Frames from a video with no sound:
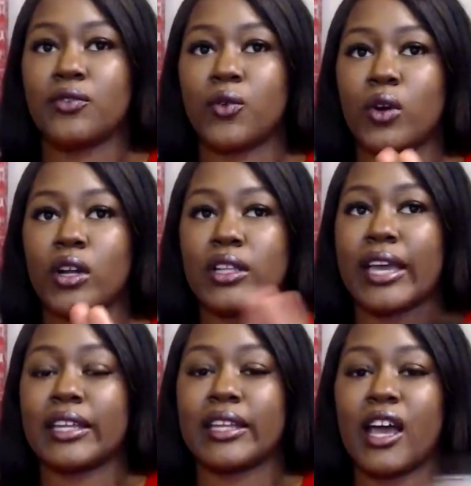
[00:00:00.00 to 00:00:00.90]
for
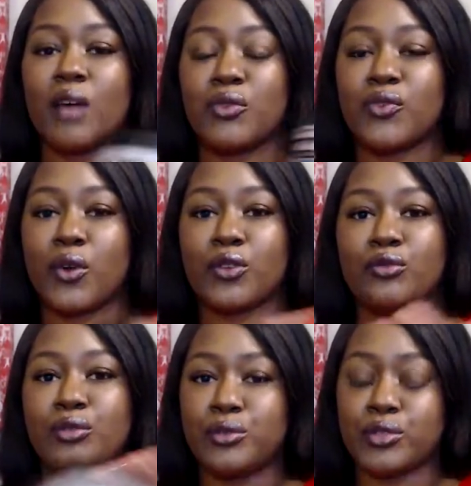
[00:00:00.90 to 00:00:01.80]
laying down before you
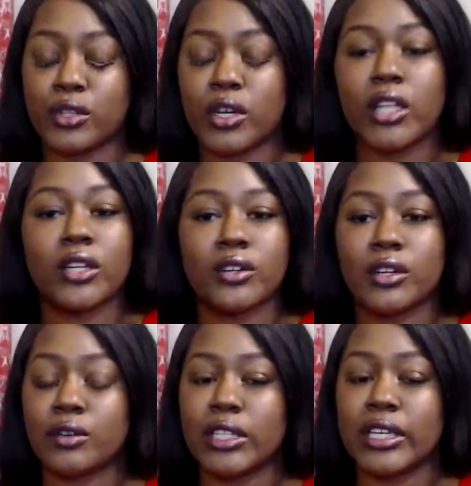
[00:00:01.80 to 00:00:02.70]
use colored
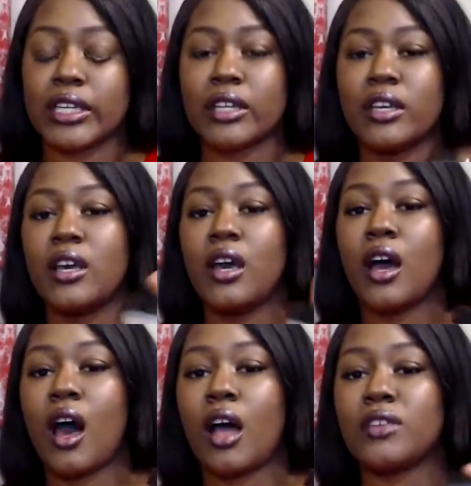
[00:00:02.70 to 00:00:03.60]
acrylic,
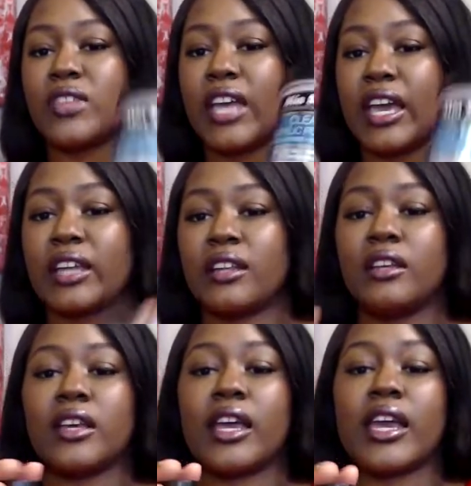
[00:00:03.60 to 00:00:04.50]
all of that.
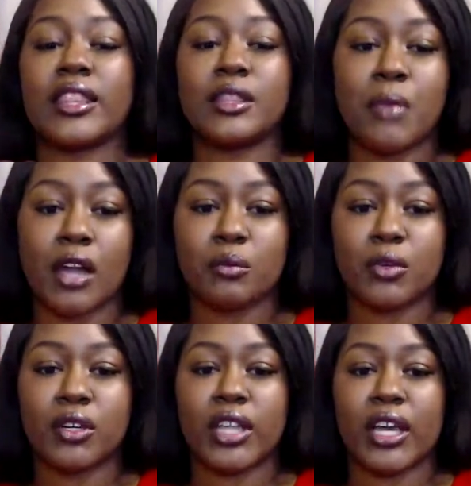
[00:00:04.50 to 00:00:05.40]
And the
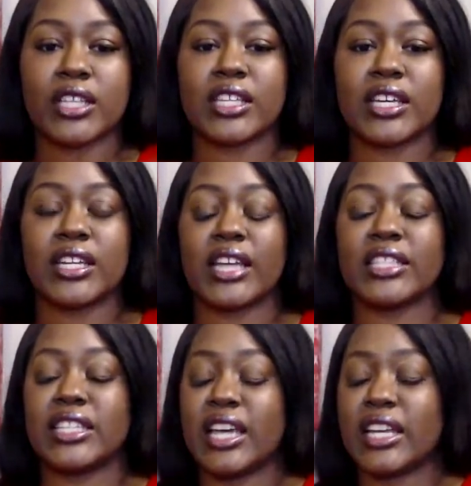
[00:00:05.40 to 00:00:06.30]
monomer, like I said,
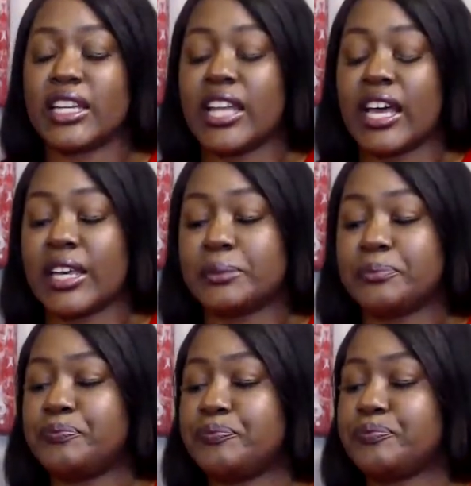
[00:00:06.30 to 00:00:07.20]
$19.99.